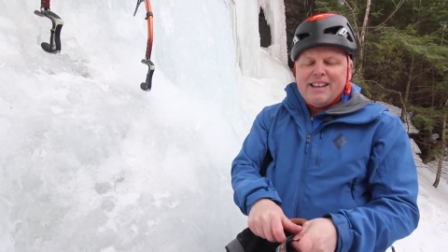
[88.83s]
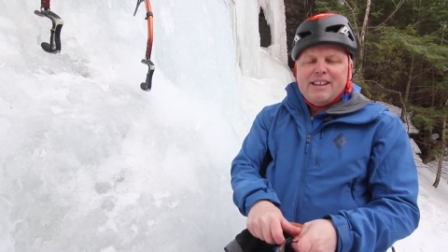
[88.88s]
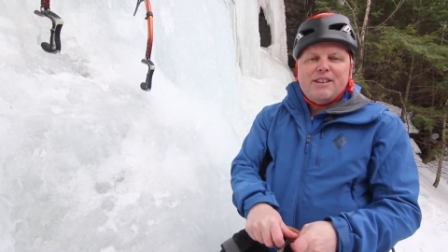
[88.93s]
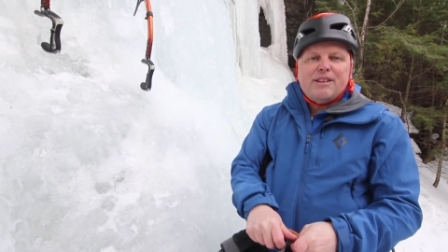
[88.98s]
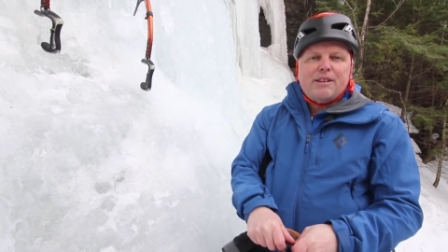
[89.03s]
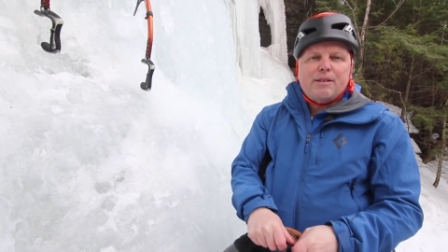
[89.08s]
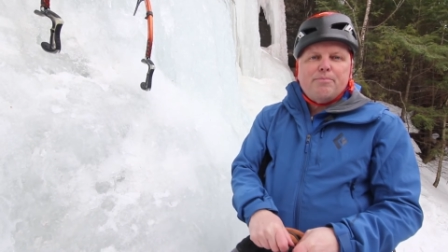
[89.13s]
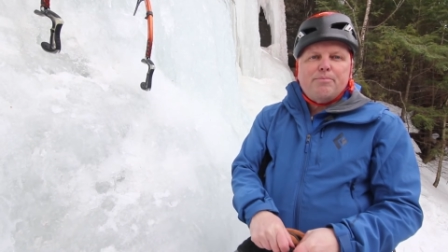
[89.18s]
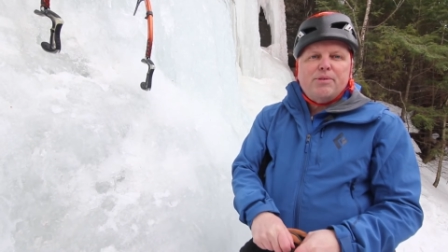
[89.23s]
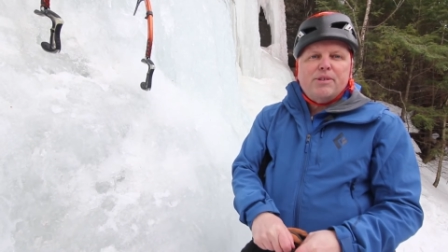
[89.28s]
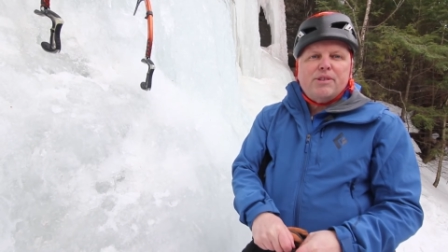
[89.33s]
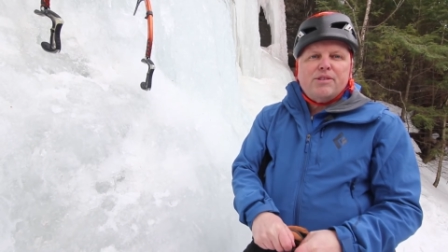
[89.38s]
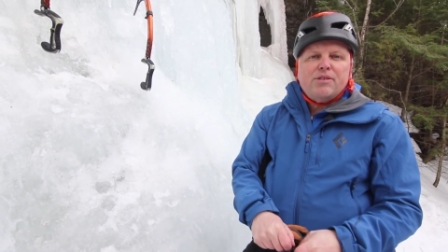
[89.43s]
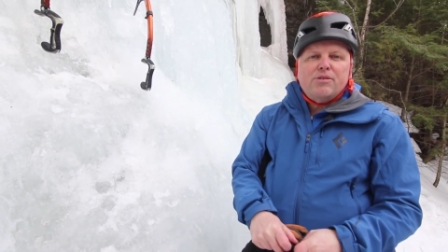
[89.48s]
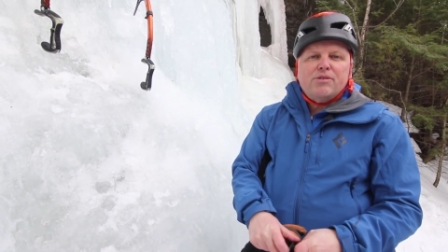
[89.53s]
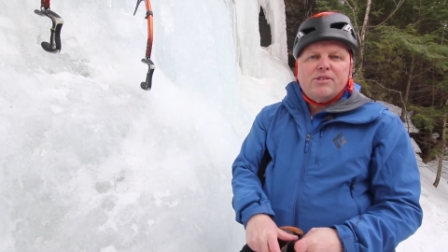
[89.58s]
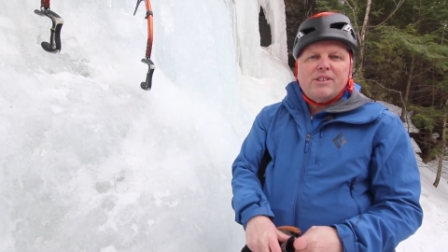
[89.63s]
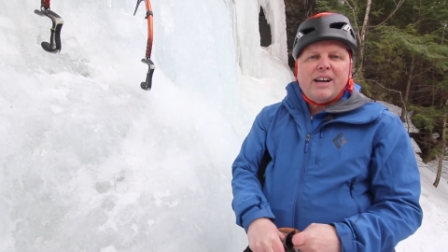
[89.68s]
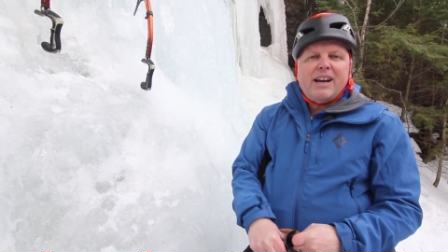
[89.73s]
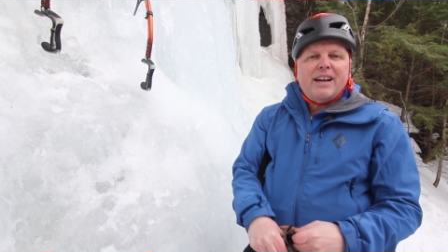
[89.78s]
You can put
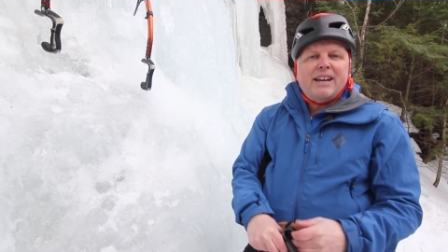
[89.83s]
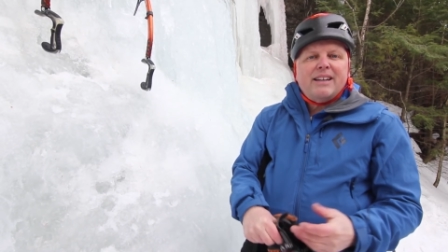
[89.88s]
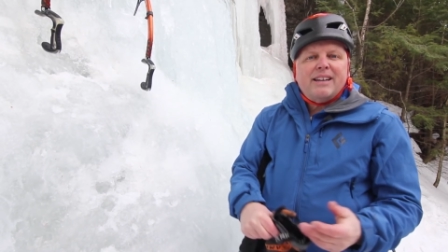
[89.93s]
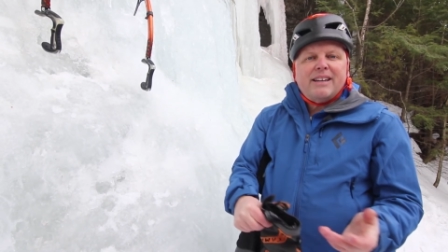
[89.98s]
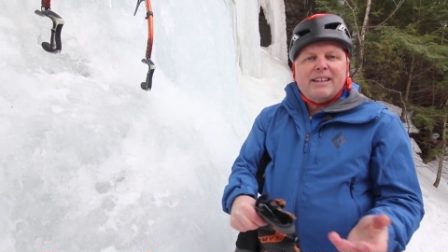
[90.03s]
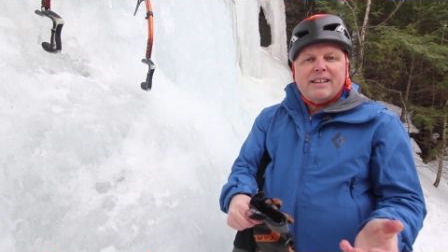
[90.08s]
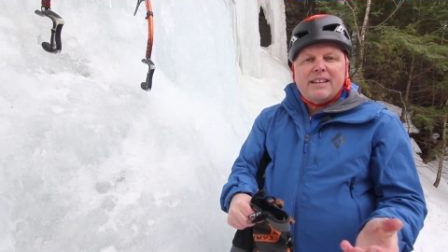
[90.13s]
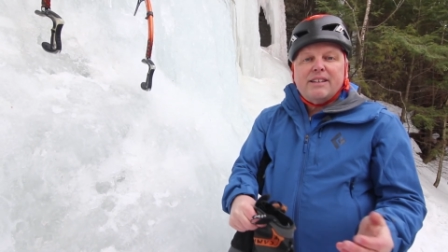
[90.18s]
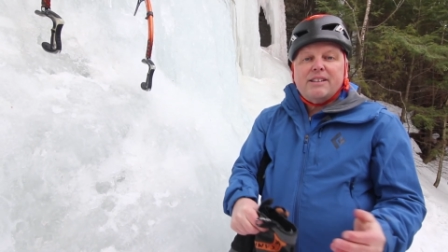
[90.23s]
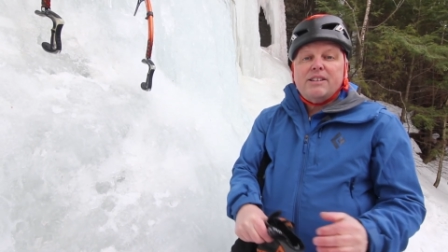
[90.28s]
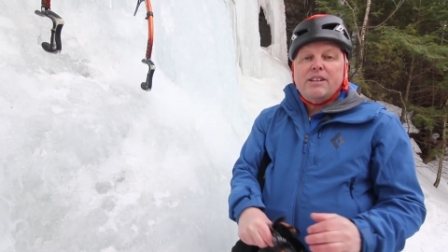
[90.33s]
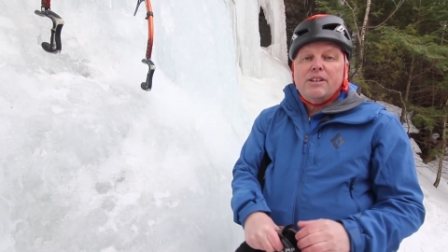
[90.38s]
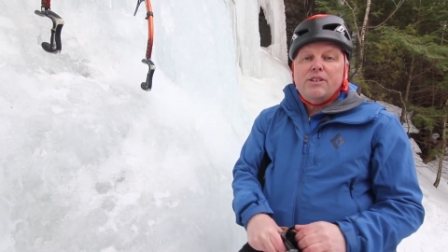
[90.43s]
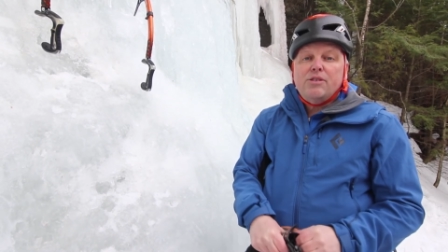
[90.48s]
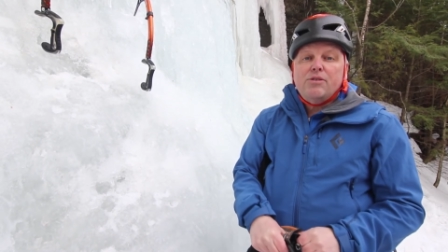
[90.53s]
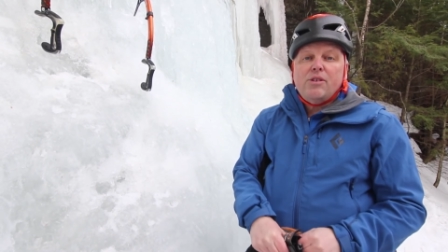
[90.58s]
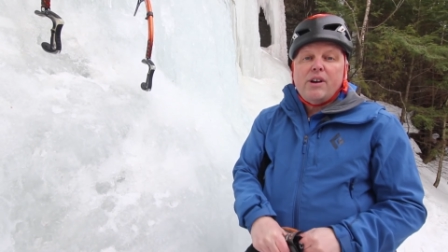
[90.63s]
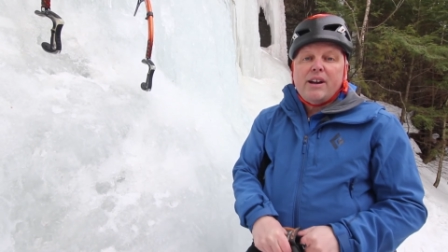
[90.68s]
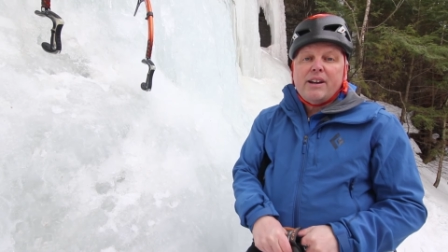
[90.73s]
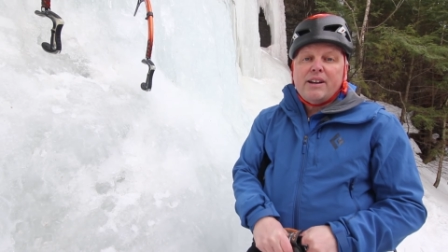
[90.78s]
those on and
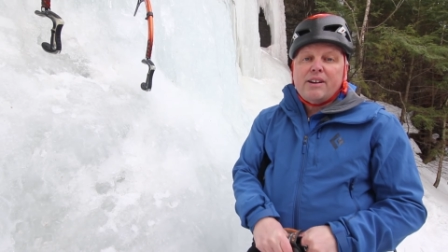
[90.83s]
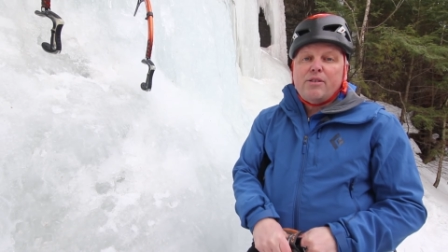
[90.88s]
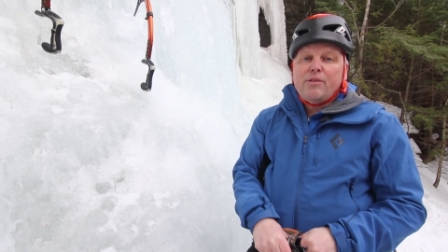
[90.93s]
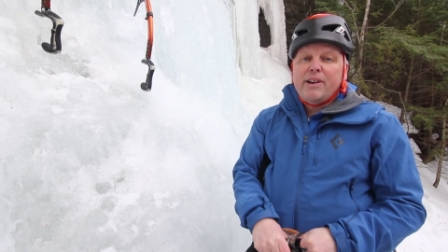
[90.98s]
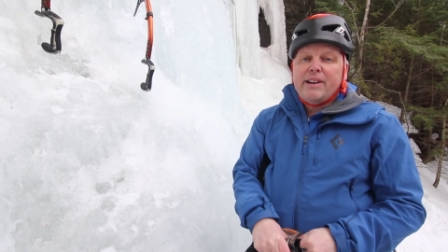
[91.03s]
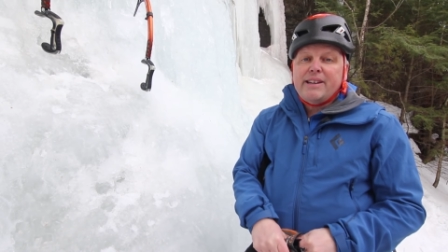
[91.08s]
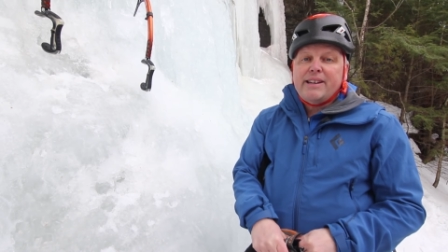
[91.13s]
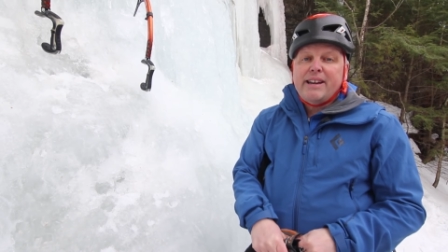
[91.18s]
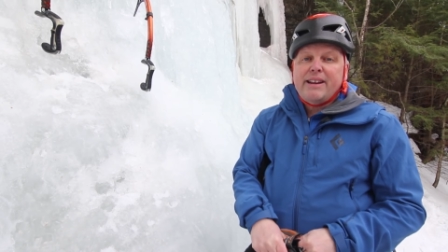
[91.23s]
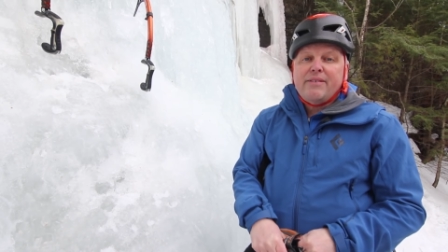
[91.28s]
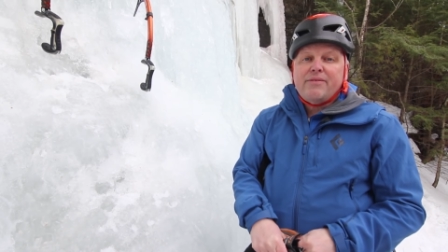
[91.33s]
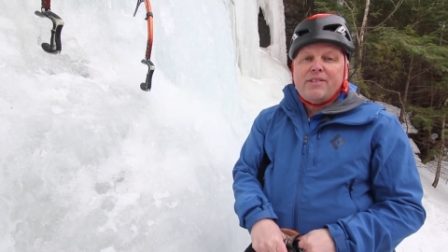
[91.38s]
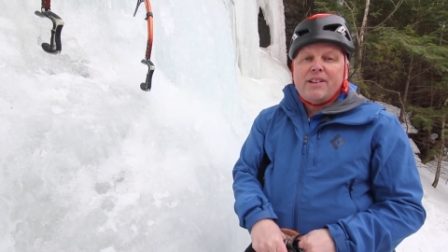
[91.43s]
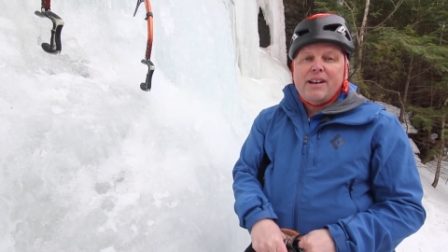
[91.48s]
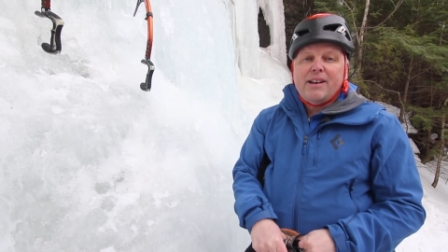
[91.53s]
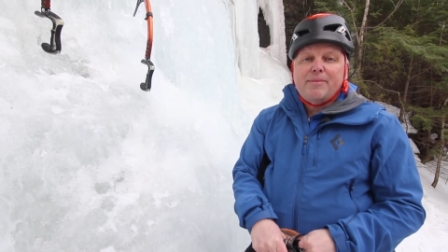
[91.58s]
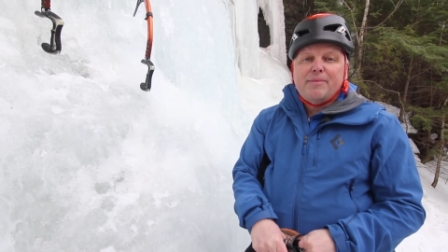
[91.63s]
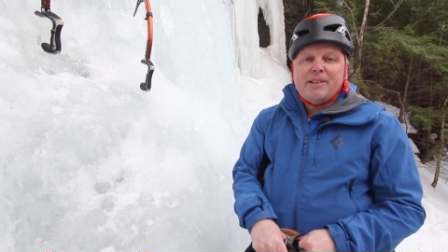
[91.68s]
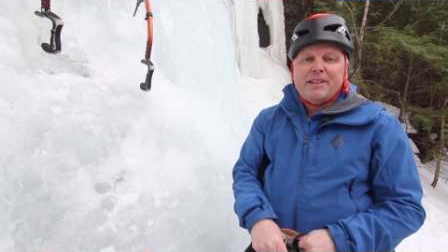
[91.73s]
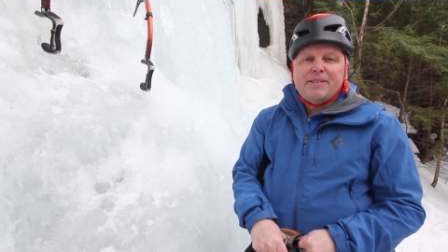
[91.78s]
continue on a great day of
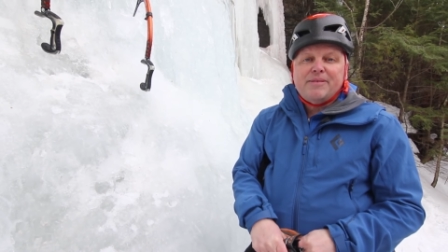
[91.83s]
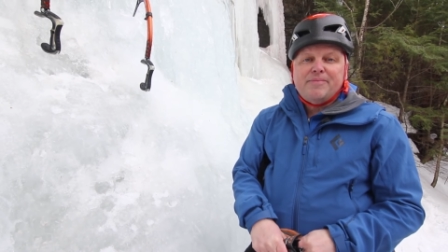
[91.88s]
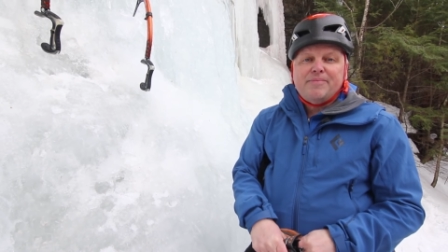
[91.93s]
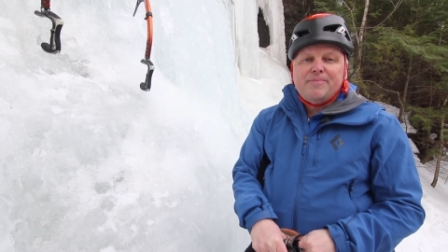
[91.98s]
climbing.